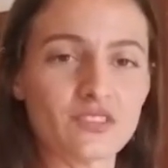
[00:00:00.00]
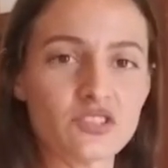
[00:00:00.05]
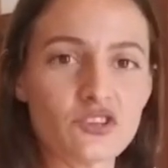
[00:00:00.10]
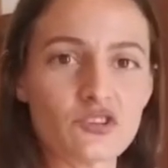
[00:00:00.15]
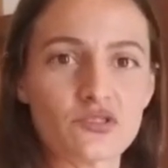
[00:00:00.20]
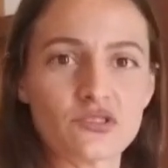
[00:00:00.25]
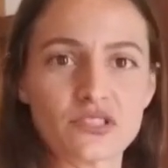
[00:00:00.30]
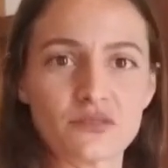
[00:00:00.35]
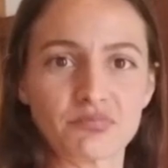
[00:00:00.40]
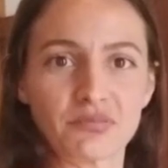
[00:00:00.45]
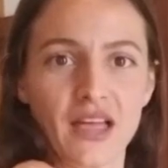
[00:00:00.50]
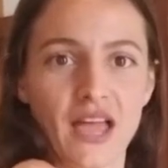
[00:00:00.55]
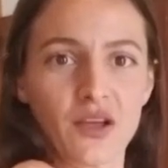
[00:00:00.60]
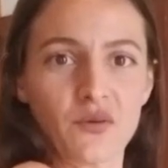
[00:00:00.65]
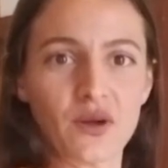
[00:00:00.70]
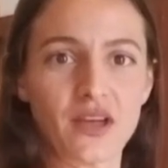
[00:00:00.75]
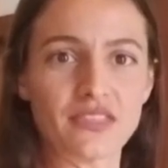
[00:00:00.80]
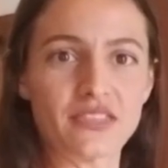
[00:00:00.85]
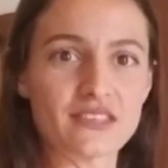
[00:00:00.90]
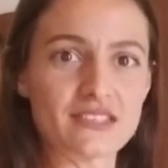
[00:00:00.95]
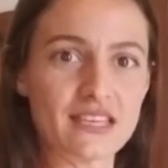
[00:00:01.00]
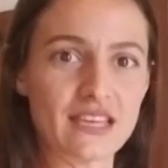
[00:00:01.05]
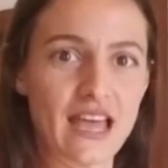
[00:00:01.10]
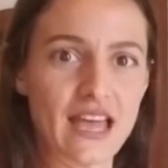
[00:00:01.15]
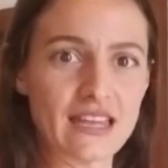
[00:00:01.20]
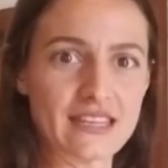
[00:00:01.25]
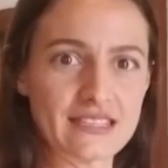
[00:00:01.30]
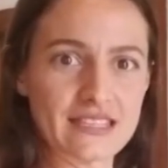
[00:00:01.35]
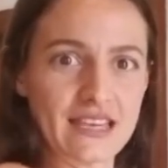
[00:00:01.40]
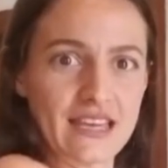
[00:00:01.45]
choose to play with
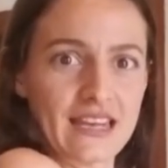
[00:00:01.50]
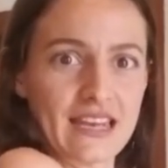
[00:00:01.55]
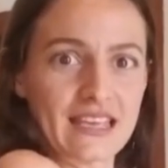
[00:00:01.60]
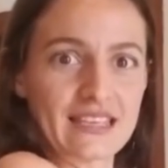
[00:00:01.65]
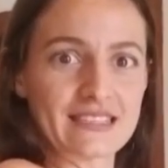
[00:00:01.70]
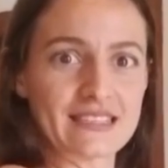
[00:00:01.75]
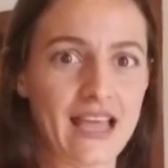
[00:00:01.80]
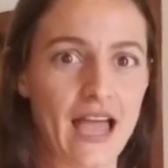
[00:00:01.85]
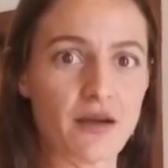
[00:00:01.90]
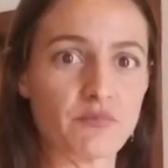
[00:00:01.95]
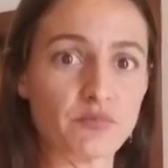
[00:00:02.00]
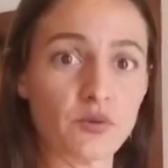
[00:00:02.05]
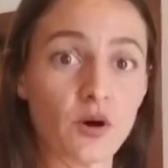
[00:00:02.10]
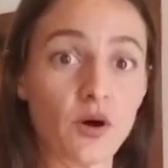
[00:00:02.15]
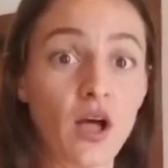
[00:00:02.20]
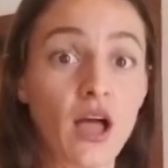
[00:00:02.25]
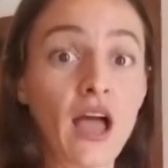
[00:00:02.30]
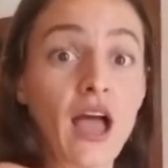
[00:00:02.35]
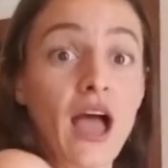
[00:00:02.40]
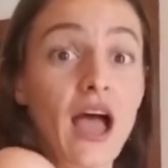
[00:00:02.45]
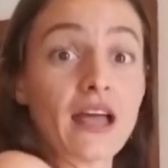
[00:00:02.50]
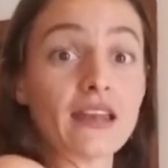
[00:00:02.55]
as an example.